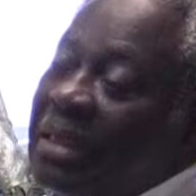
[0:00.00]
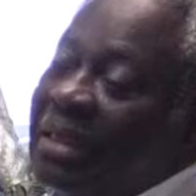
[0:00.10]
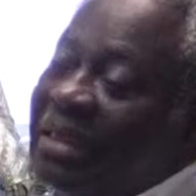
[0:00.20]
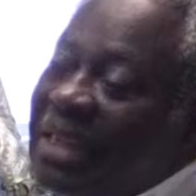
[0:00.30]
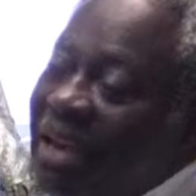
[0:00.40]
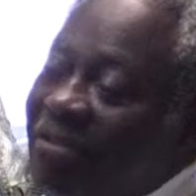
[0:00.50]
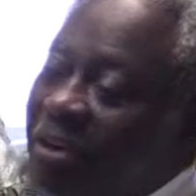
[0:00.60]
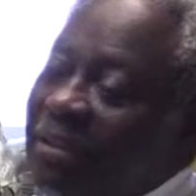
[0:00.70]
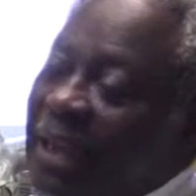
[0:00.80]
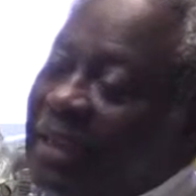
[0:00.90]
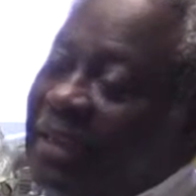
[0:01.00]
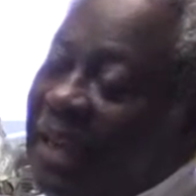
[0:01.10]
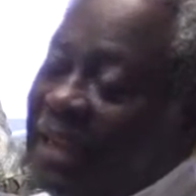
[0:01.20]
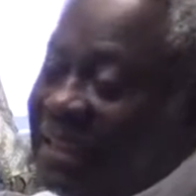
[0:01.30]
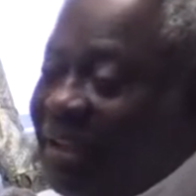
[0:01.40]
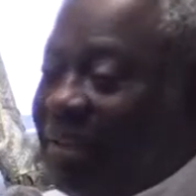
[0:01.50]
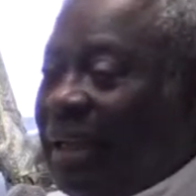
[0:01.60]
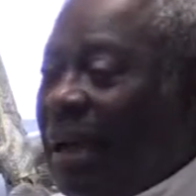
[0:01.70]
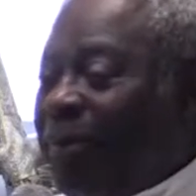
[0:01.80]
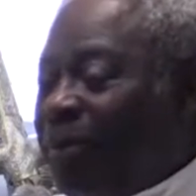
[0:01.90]
700 years after
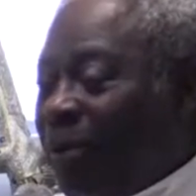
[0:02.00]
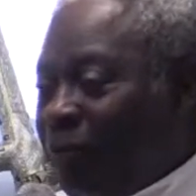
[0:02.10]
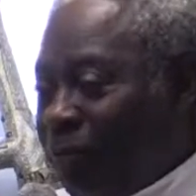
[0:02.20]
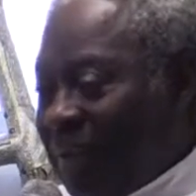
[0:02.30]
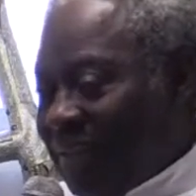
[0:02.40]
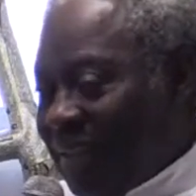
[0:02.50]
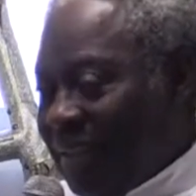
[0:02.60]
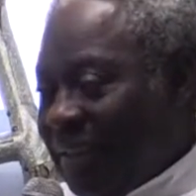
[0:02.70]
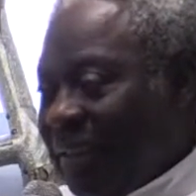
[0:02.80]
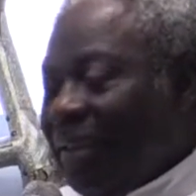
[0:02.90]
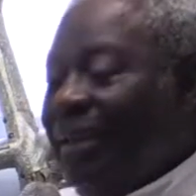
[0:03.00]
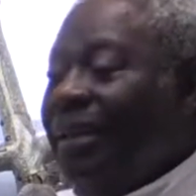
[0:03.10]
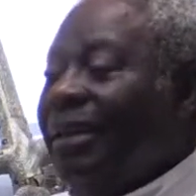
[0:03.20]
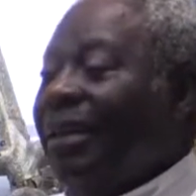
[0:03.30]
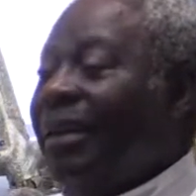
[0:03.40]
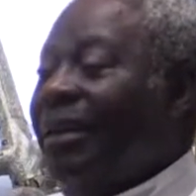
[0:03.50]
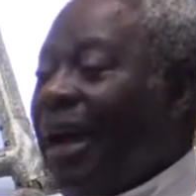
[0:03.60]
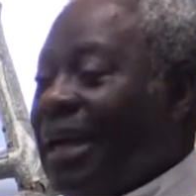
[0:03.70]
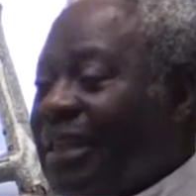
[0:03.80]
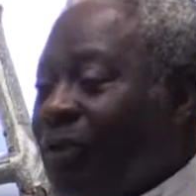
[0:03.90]
that prophecy,
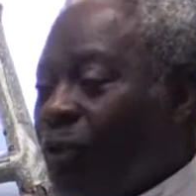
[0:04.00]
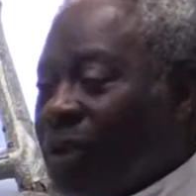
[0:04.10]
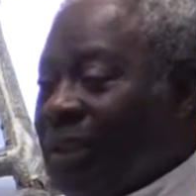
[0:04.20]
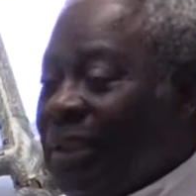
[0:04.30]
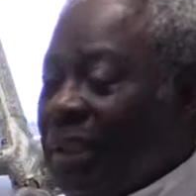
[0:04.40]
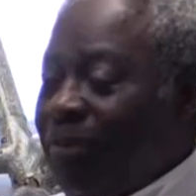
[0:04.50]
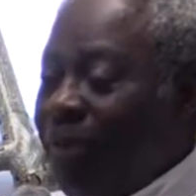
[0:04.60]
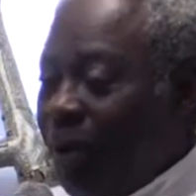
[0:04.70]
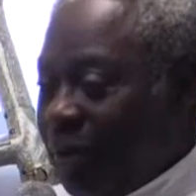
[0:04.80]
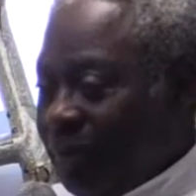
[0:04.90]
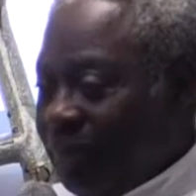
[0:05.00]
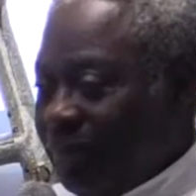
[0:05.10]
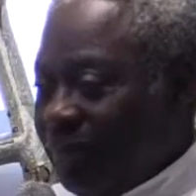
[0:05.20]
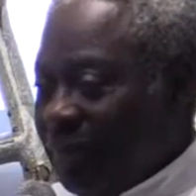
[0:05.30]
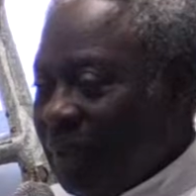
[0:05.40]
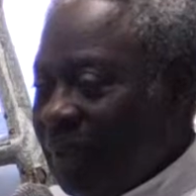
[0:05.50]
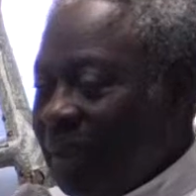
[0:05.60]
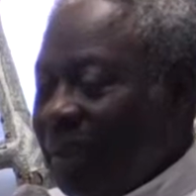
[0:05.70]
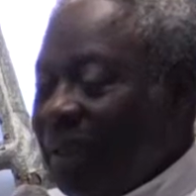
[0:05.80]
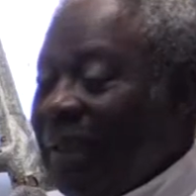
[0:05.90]
Christ was indeed born.
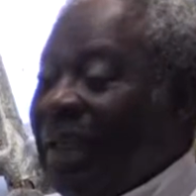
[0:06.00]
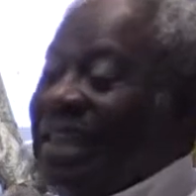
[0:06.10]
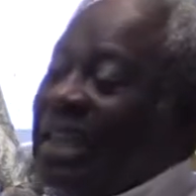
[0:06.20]
He